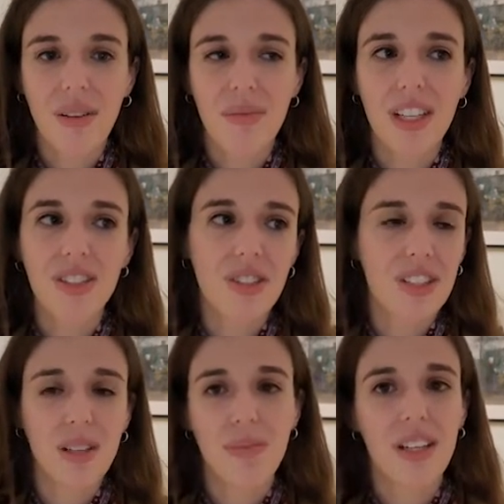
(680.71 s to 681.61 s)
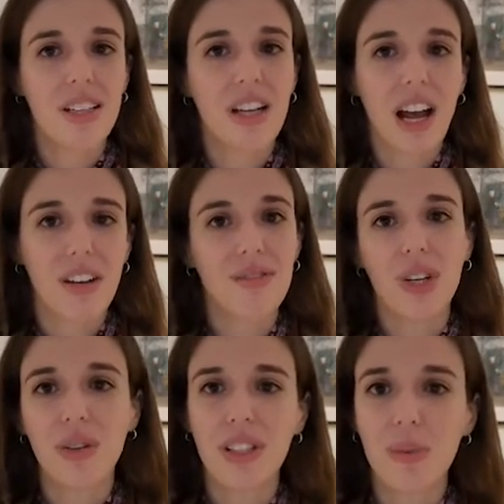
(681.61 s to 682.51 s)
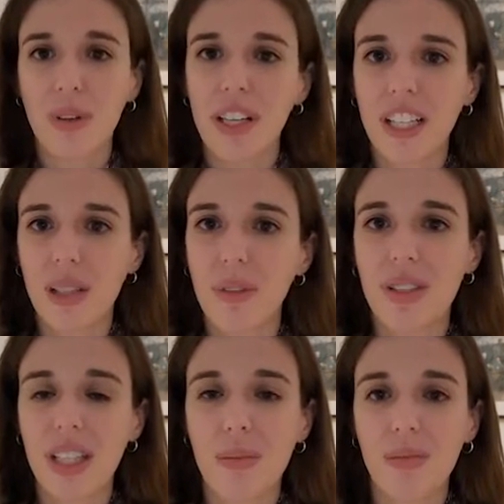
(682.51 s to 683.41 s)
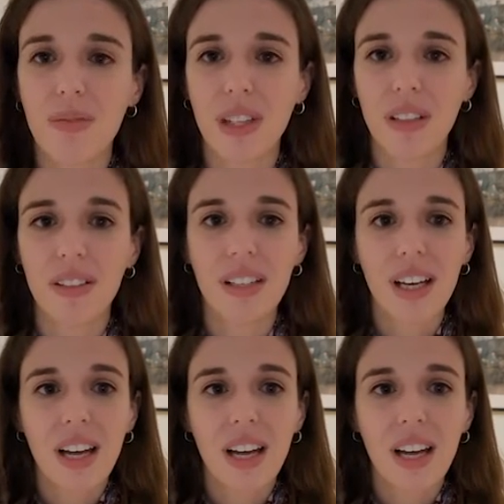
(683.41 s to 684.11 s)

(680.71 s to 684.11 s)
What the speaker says: These are just some things that I've noticed working in the museum field,